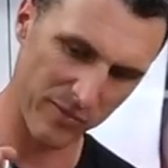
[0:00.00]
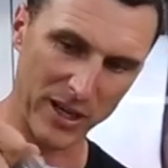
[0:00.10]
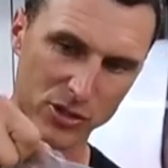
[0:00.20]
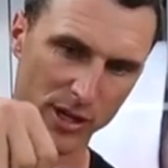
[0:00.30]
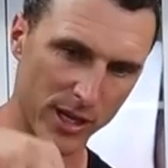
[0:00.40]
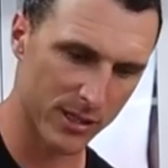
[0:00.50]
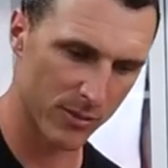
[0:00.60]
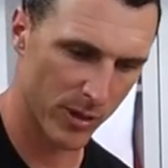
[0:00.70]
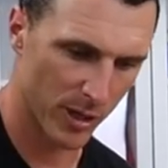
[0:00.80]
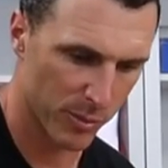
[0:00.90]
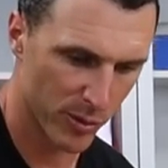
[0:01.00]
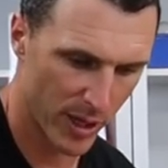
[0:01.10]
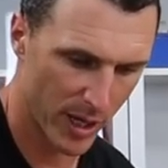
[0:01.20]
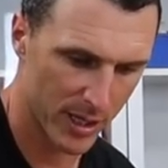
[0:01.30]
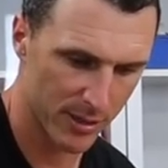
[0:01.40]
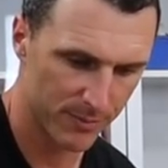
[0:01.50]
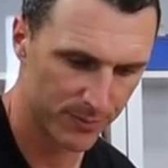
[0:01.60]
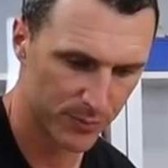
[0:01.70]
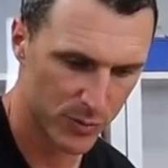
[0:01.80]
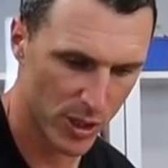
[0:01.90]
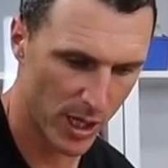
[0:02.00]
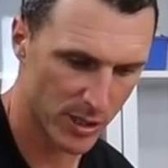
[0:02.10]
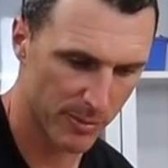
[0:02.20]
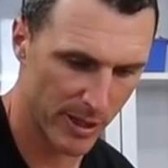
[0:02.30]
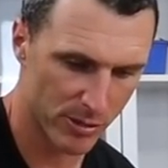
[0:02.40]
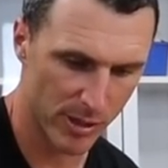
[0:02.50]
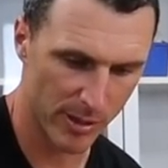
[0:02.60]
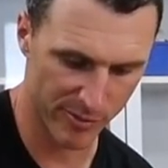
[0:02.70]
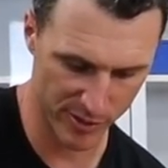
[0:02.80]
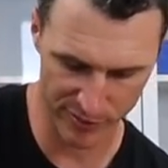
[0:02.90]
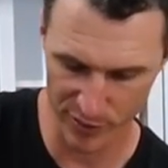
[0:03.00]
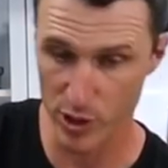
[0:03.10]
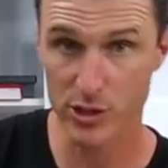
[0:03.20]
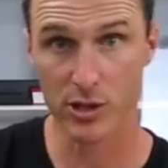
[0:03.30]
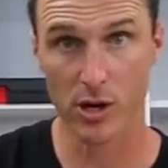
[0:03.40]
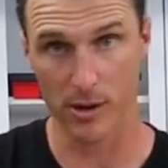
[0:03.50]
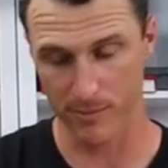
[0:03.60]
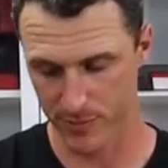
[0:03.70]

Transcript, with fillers: battery acid, we're going to put that in, charge the battery up for the first time.